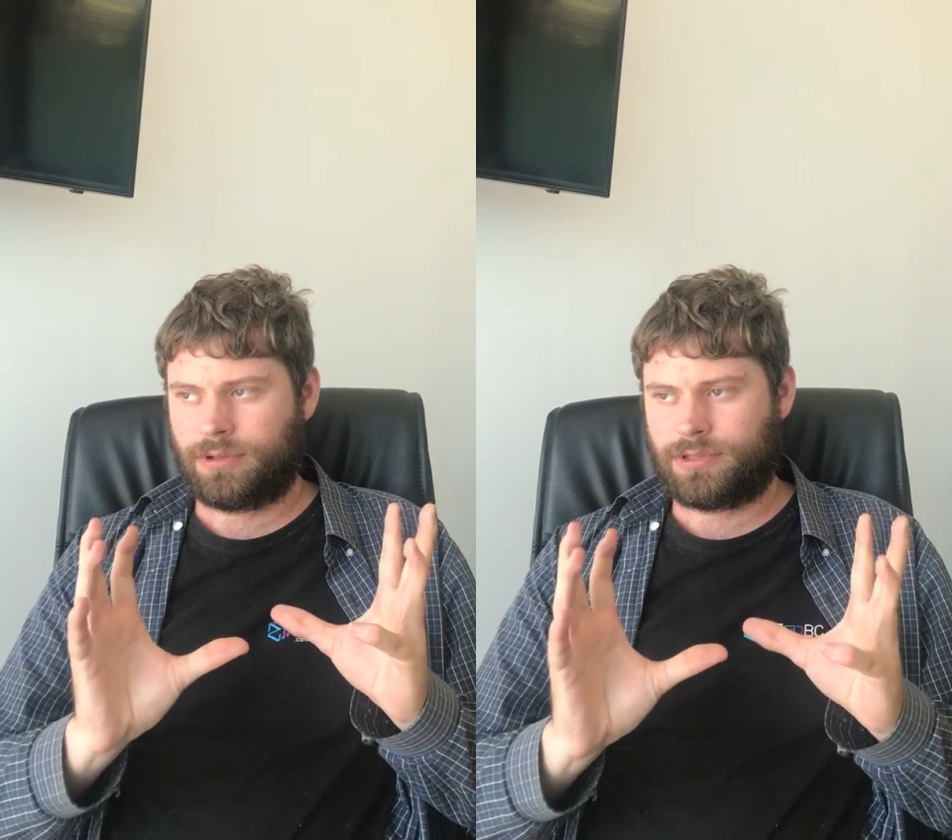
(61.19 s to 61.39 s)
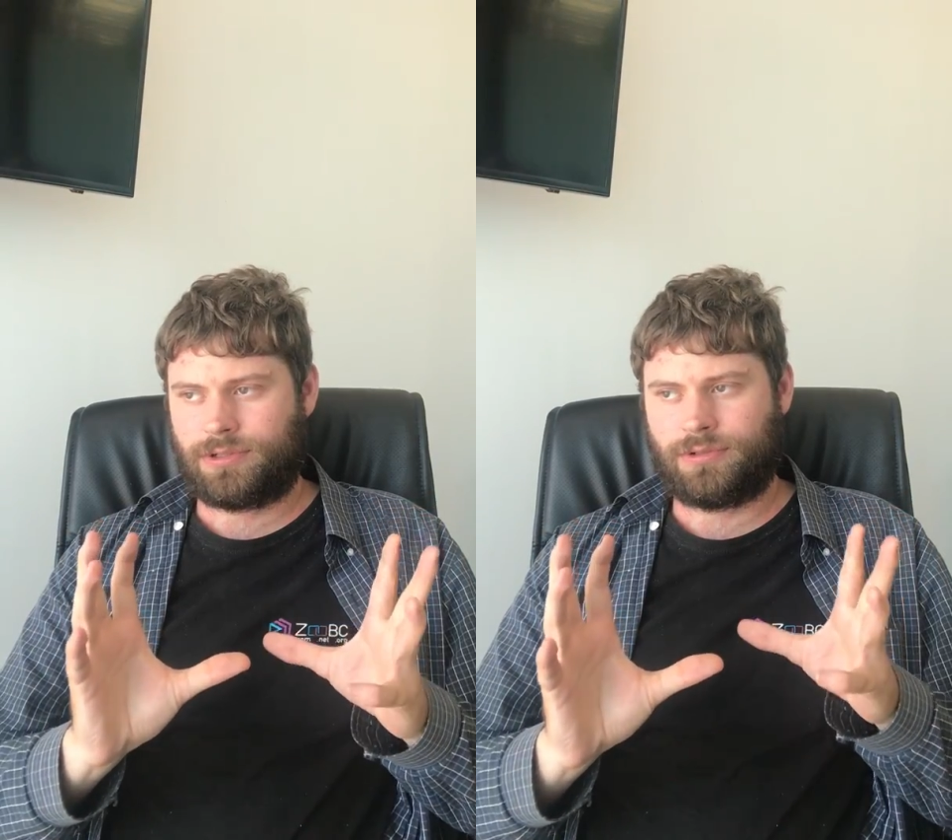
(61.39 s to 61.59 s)

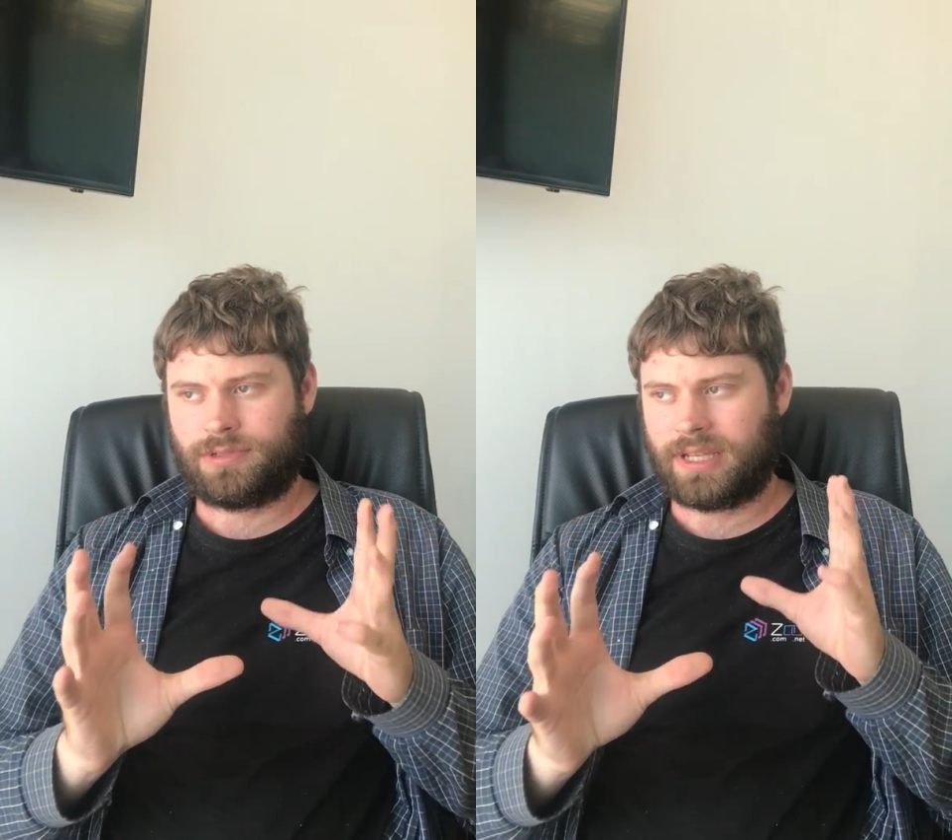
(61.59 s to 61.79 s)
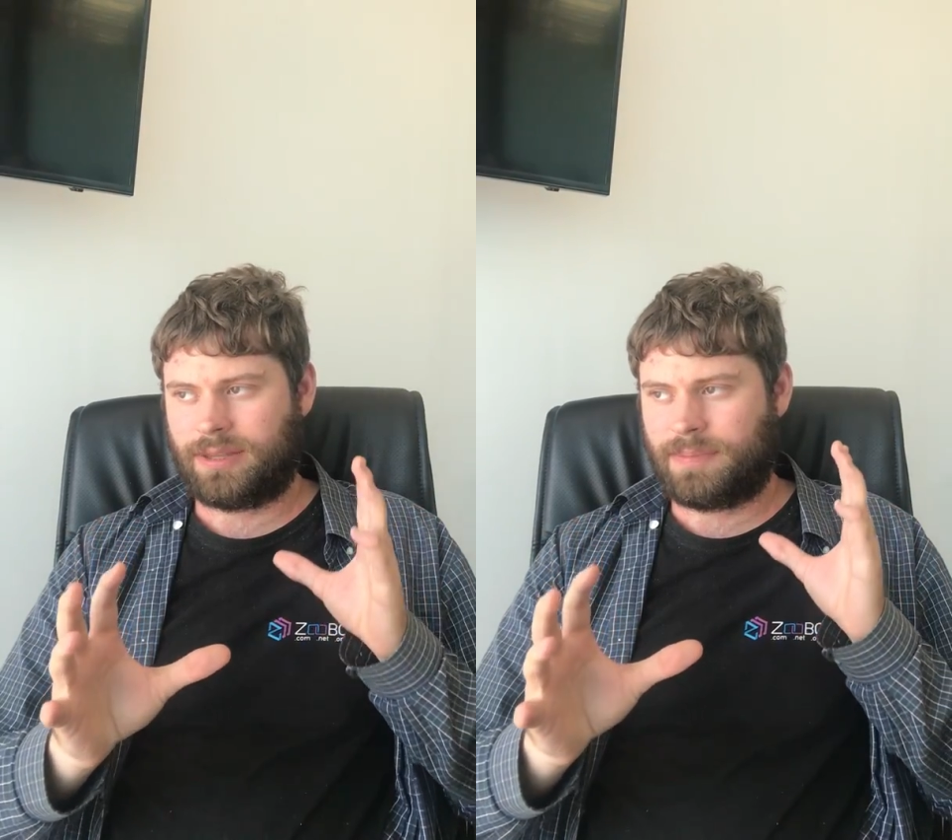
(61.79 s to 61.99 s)
those two
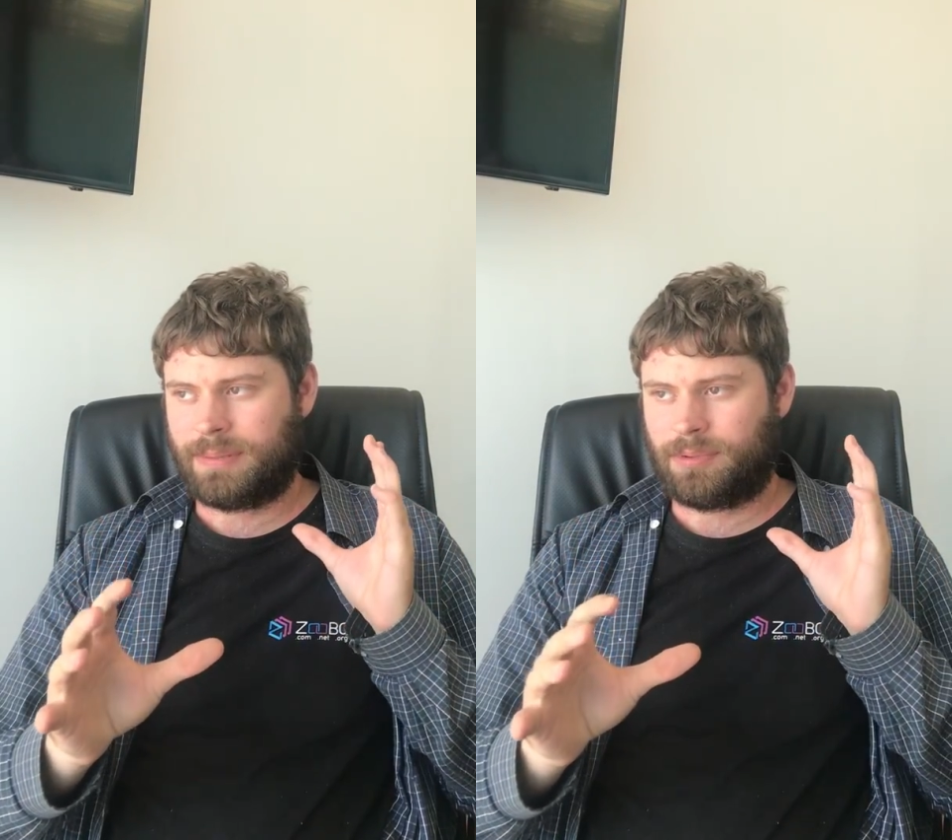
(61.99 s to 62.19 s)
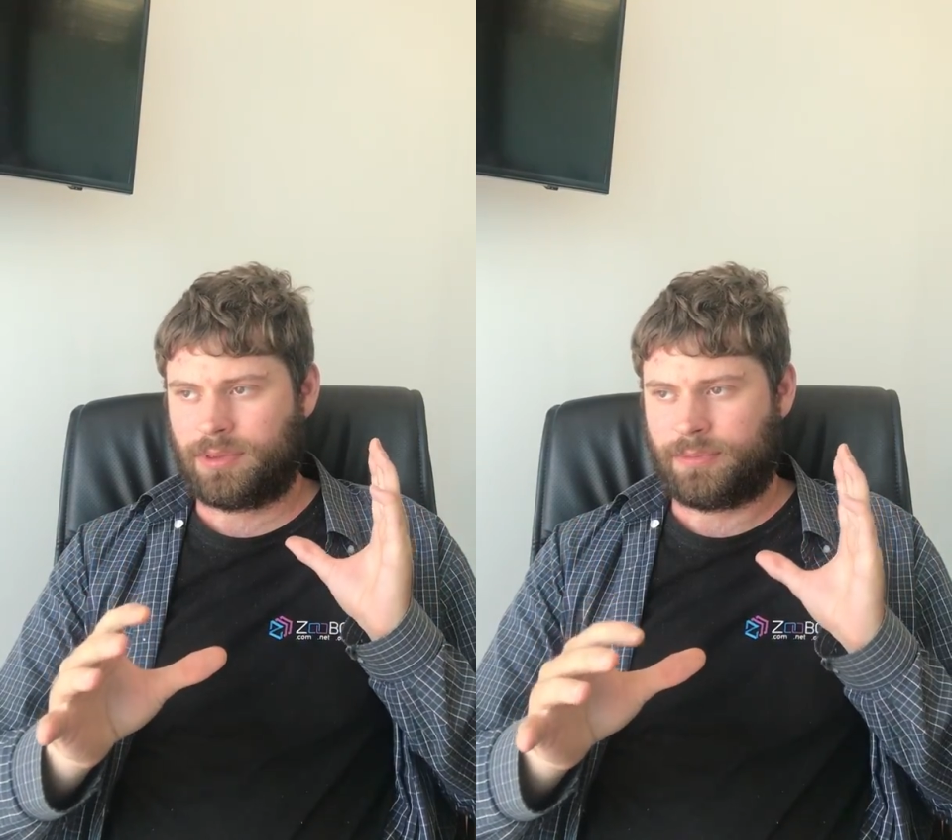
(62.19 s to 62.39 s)
say the
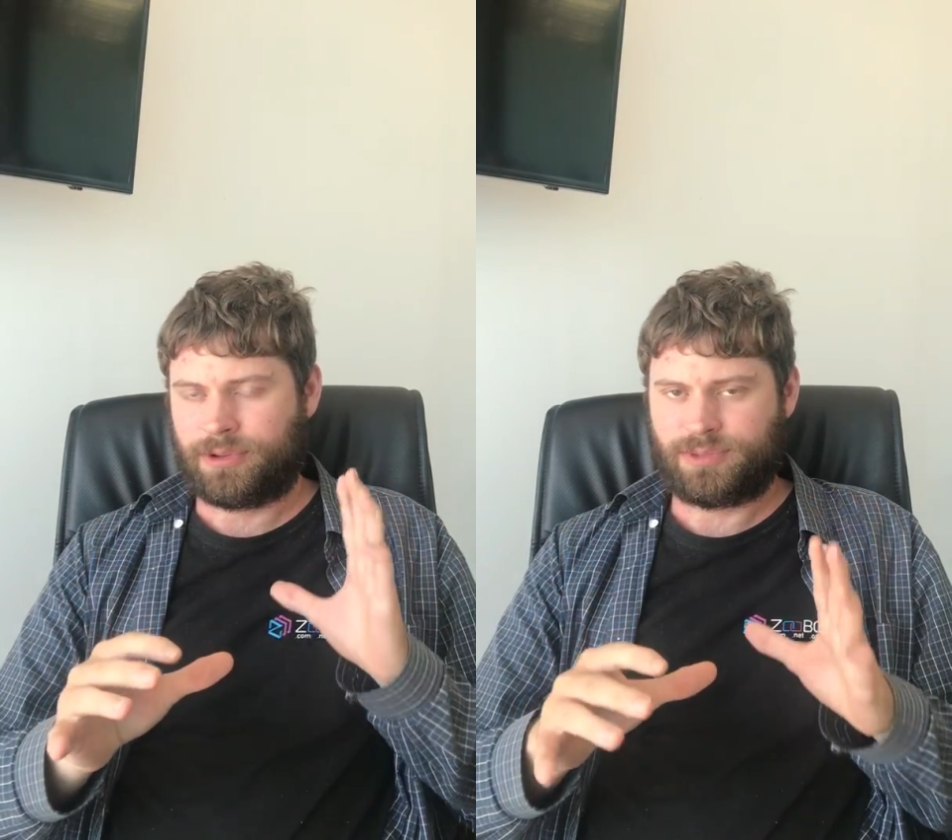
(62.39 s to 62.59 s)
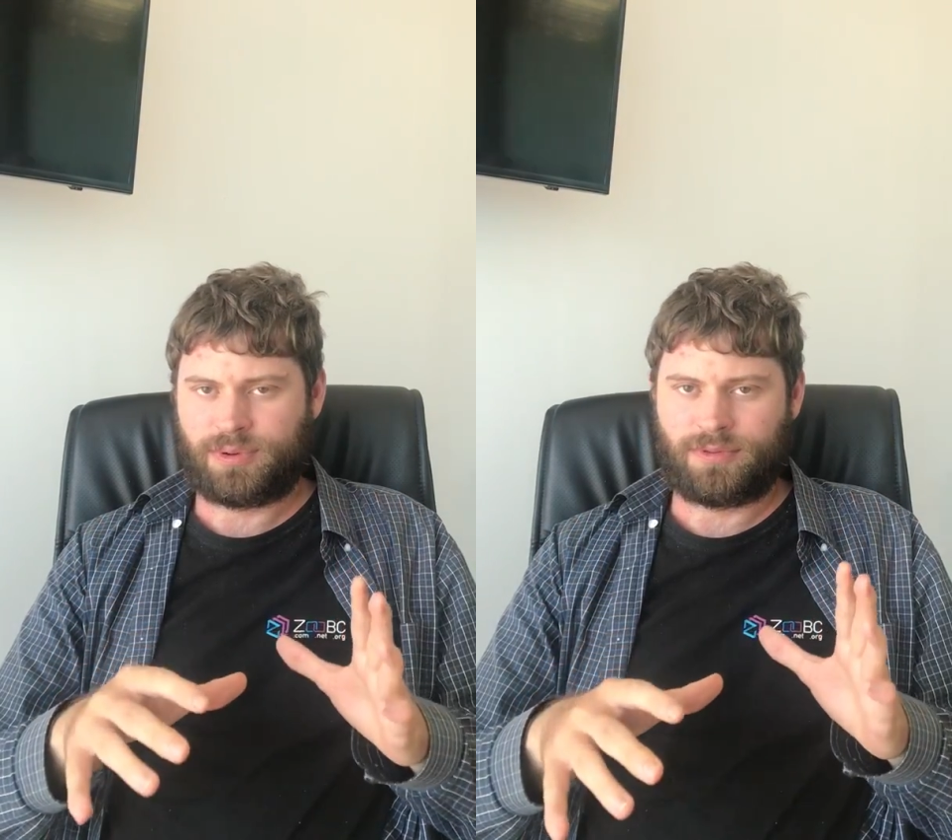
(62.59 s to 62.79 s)
people the
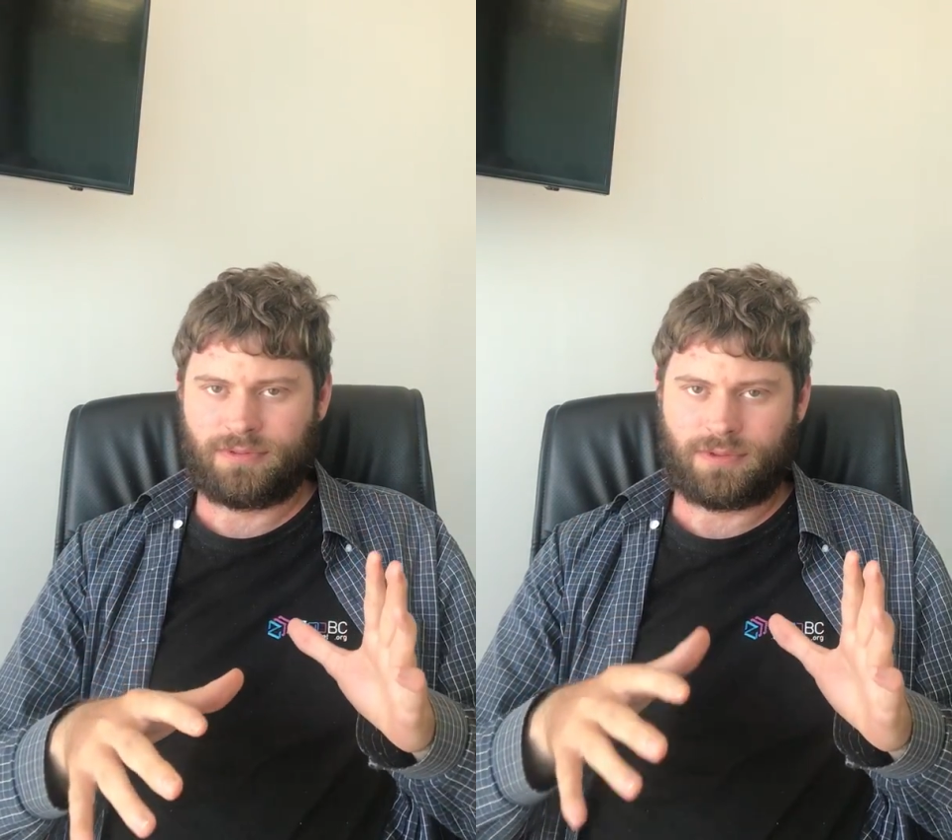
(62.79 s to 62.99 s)
most proof of